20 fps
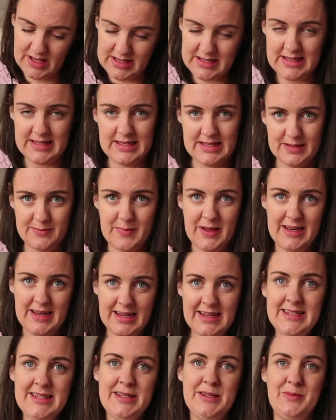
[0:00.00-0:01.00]
This is my
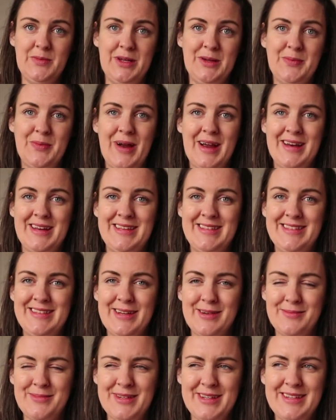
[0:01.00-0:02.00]
19-week
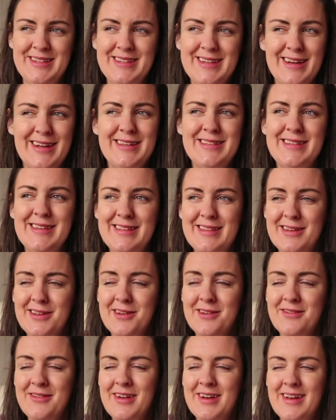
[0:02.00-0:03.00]
pregnancy update. Did I say that
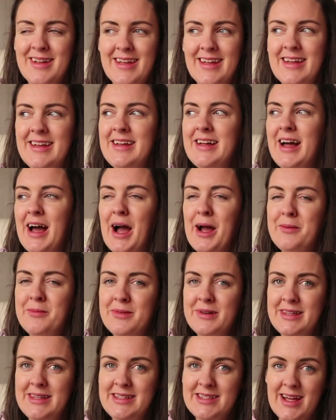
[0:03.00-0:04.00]
already?
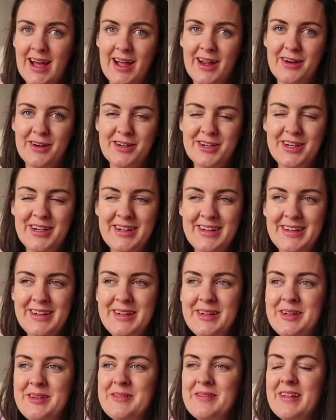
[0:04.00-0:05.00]
I'm really tired.
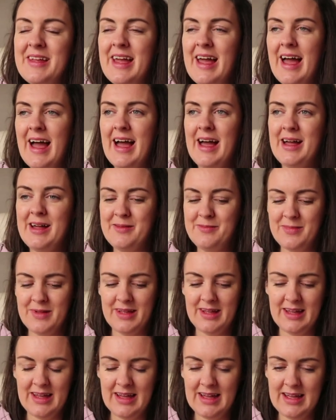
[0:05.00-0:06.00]
I
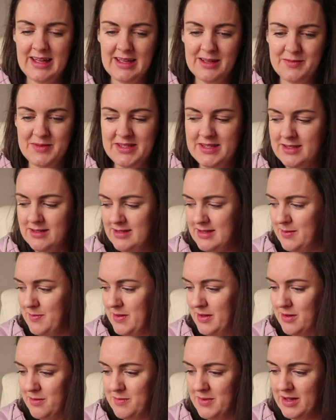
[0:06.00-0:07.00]
am still
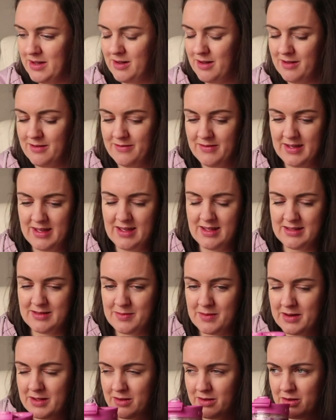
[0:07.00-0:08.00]
sipping on my coffee.
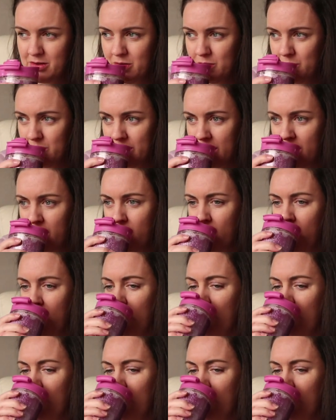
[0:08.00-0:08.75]
It's probably gone cold now.